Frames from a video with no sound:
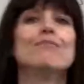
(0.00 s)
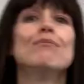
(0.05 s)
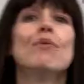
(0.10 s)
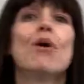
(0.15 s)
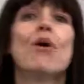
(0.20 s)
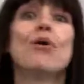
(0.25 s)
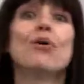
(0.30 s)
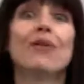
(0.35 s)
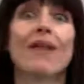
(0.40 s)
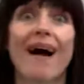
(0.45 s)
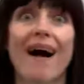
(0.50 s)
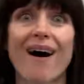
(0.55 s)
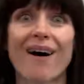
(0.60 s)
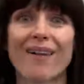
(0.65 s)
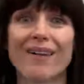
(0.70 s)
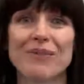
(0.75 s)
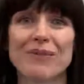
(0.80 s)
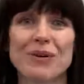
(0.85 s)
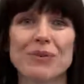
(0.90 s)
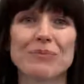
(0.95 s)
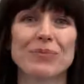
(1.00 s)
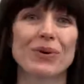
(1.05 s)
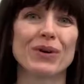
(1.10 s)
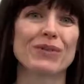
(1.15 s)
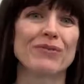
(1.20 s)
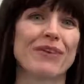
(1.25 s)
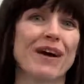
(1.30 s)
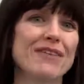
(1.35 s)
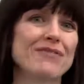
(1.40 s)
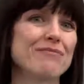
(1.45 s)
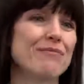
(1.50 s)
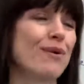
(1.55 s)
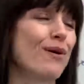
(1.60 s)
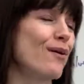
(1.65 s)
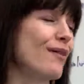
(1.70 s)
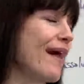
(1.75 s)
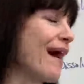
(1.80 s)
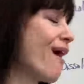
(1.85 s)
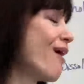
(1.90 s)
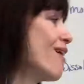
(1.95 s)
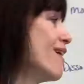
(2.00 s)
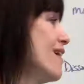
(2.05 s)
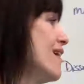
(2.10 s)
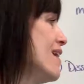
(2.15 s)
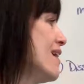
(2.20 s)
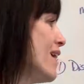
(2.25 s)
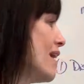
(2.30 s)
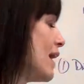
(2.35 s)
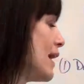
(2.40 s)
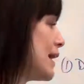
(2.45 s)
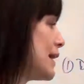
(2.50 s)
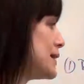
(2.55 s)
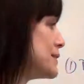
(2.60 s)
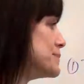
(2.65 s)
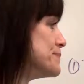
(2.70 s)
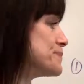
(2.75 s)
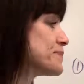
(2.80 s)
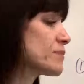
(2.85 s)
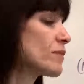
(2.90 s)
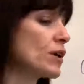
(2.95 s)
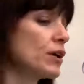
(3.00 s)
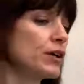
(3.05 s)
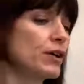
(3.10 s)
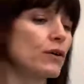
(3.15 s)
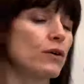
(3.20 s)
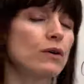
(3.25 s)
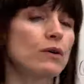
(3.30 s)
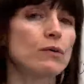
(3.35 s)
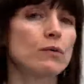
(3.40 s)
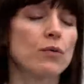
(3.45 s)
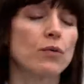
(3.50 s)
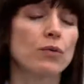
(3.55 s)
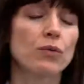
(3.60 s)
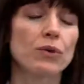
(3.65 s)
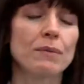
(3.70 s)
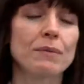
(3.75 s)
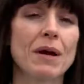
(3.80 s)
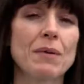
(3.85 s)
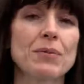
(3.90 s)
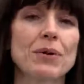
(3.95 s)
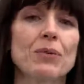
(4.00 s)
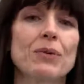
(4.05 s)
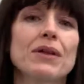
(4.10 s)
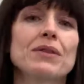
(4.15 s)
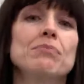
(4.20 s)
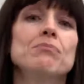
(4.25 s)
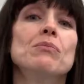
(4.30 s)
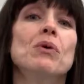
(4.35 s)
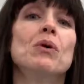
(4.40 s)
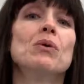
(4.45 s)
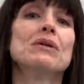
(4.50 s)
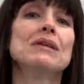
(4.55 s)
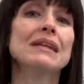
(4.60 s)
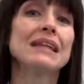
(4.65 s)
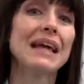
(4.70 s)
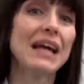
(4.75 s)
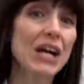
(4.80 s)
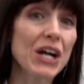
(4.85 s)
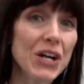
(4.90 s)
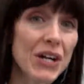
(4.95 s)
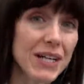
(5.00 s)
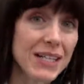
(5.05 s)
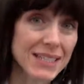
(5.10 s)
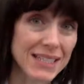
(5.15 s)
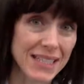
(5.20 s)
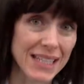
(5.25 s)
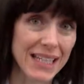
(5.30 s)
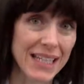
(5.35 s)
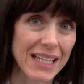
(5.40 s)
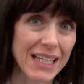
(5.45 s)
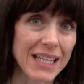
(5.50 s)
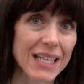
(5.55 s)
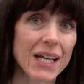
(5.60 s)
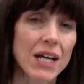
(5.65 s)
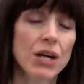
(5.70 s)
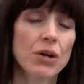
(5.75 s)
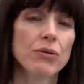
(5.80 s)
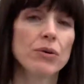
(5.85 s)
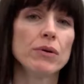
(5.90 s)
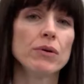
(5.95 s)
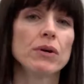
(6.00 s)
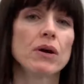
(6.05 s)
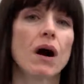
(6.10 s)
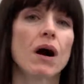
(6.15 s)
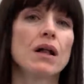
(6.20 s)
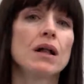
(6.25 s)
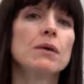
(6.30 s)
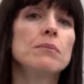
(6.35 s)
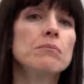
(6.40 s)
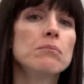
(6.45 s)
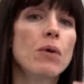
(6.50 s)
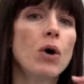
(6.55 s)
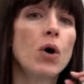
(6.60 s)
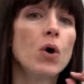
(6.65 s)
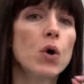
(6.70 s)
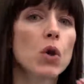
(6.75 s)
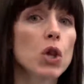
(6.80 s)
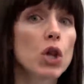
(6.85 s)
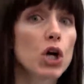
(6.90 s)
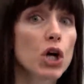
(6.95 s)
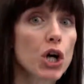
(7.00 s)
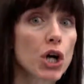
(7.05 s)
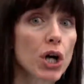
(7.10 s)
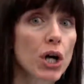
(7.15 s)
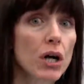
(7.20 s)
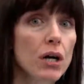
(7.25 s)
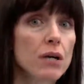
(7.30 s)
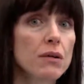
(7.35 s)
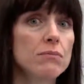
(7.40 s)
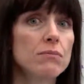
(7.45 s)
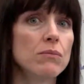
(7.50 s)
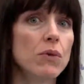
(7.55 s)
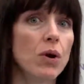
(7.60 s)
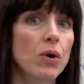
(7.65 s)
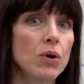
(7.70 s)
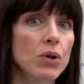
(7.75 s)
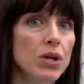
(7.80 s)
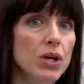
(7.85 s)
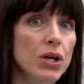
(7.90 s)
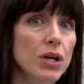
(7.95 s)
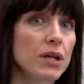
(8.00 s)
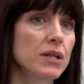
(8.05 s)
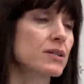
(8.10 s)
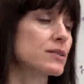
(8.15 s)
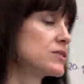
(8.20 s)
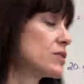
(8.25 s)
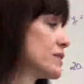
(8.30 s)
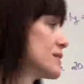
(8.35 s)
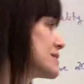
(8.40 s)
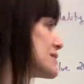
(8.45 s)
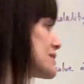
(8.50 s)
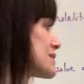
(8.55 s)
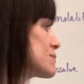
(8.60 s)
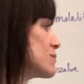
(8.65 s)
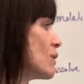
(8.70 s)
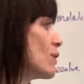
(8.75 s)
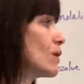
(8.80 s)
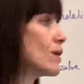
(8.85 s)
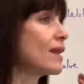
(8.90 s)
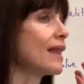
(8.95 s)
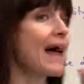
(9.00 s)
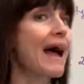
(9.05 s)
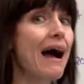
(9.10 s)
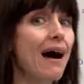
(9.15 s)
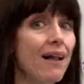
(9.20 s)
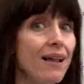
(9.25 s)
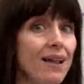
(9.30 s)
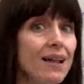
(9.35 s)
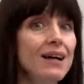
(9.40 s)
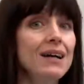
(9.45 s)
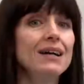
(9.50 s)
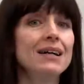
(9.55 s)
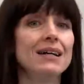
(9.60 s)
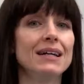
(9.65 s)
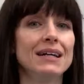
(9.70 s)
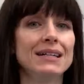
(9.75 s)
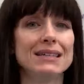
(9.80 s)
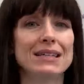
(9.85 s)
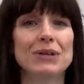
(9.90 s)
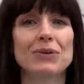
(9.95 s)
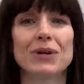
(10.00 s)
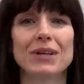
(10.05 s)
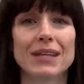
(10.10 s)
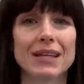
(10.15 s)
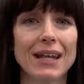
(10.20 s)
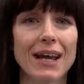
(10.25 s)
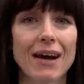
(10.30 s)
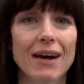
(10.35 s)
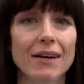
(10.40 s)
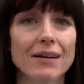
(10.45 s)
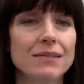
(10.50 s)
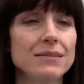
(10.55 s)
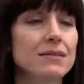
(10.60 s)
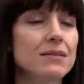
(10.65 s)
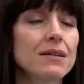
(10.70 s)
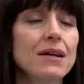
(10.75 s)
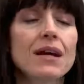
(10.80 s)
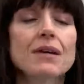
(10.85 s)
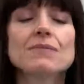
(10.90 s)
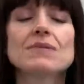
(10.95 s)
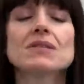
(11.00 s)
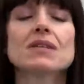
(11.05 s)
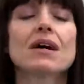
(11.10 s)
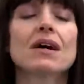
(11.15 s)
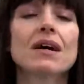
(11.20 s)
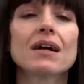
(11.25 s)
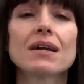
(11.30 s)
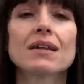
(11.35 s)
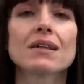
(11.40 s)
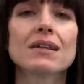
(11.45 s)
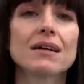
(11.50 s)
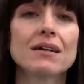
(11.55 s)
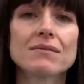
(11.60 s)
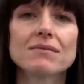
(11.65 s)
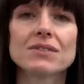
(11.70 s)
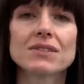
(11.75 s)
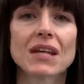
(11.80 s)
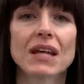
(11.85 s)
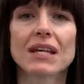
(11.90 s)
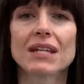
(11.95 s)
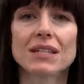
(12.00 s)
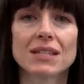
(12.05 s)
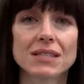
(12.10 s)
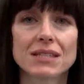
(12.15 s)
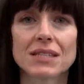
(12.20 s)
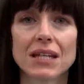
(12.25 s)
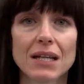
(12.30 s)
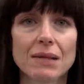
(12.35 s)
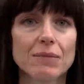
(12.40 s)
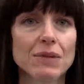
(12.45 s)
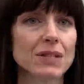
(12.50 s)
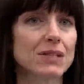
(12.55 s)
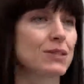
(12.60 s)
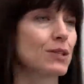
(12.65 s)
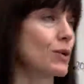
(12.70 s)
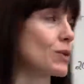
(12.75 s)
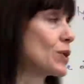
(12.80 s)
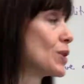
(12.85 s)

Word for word: molal, 1.5 molal. Um, you remember with molarity, we would call it molar, molar. So this is molal, ending with an L. I'm sorry that scientists name these so